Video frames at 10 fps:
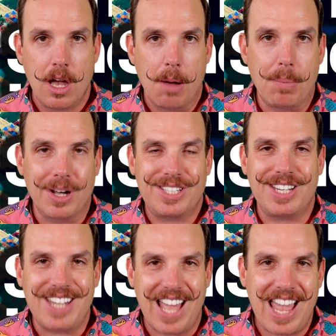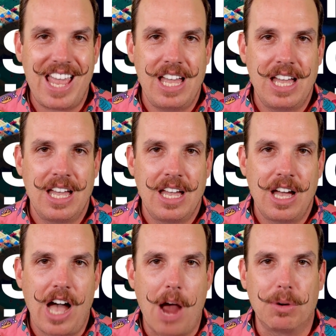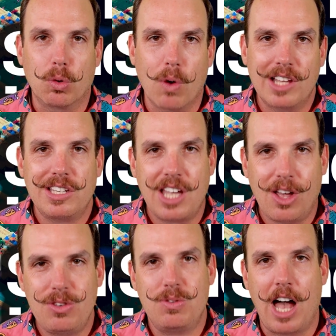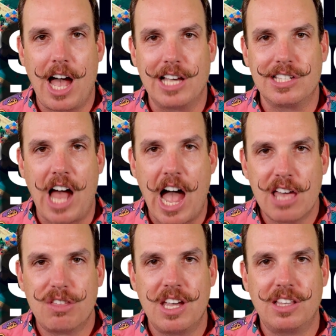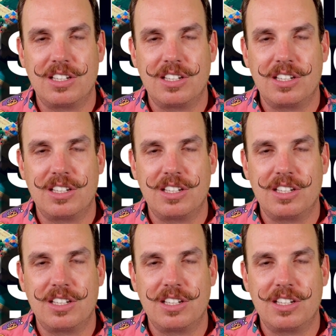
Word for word: But today I regret to tell you guys that I think the